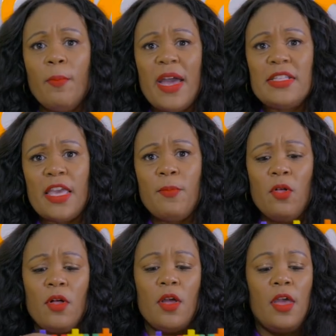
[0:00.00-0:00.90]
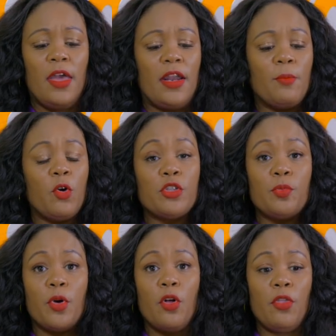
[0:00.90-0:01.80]
on my table and I'm going
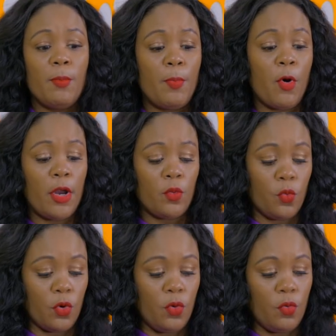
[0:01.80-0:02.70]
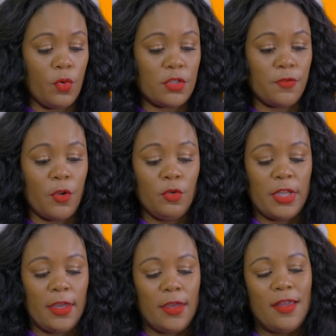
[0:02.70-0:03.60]
to pull them apart. Whoa, it's
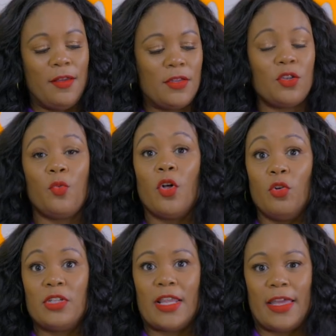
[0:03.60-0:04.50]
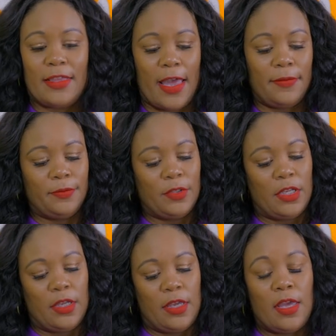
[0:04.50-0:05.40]
folding. So we'll hold it like that.
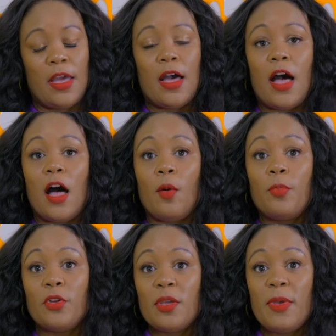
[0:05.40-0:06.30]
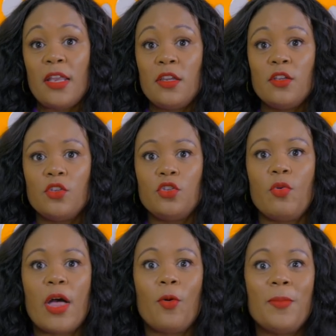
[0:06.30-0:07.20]
I'll put them in. You